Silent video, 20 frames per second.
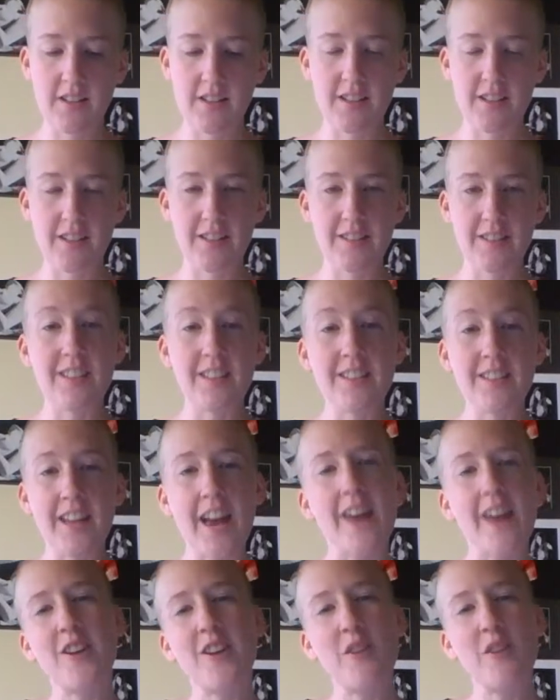cis
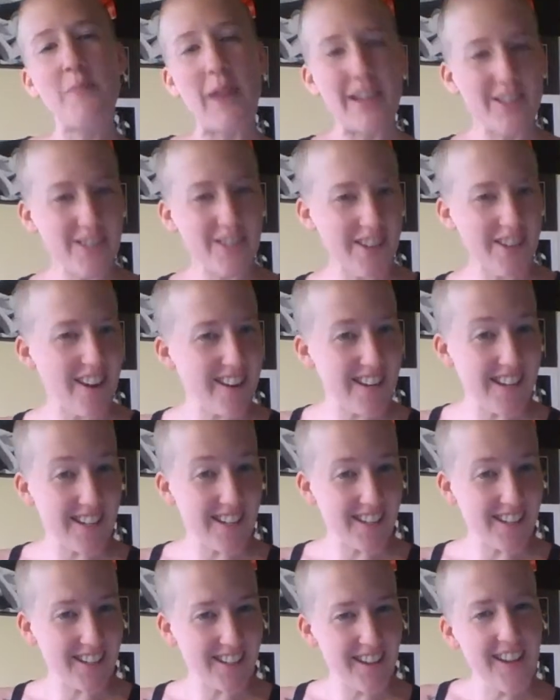
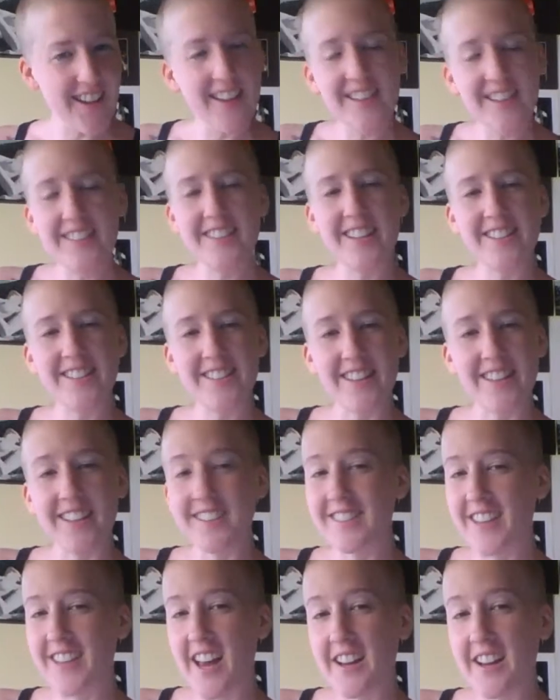heteropatriarchy says that
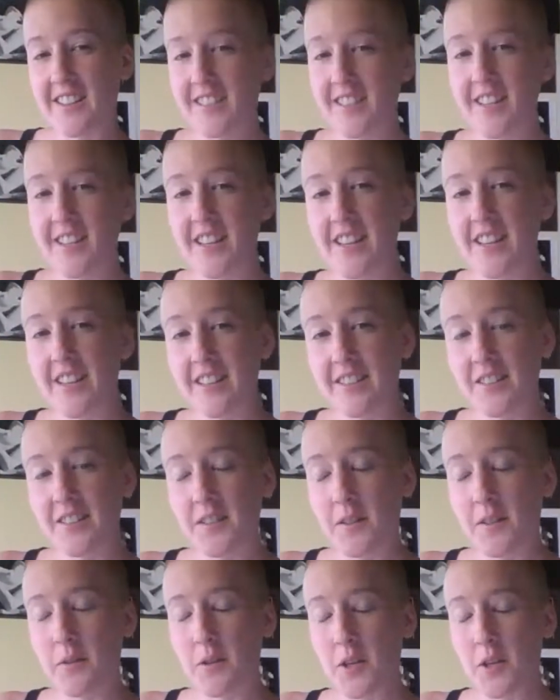sex is
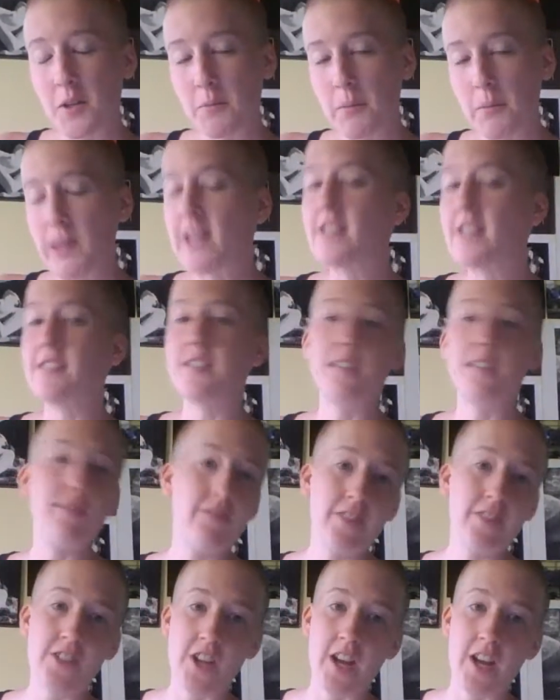penis and
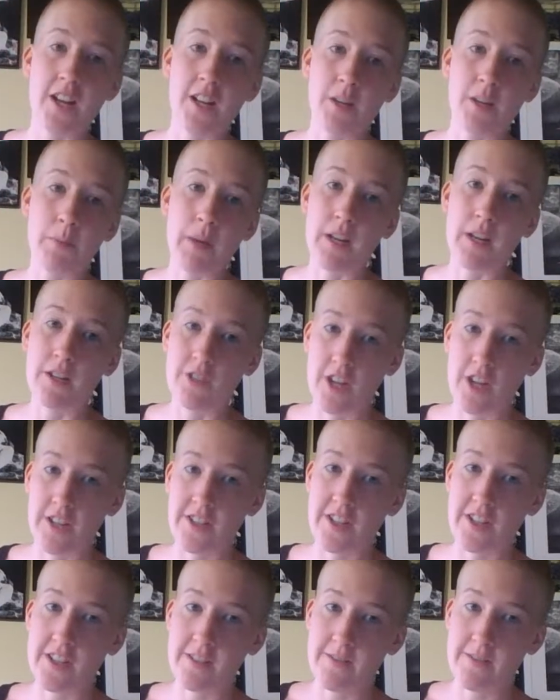vagina
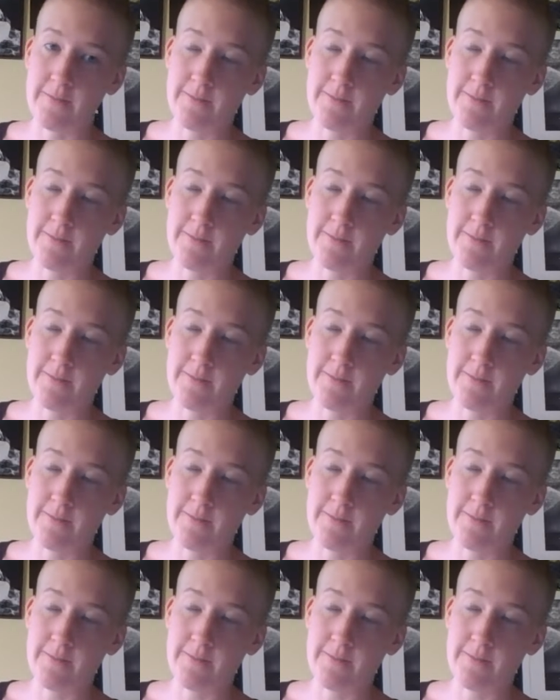penetration.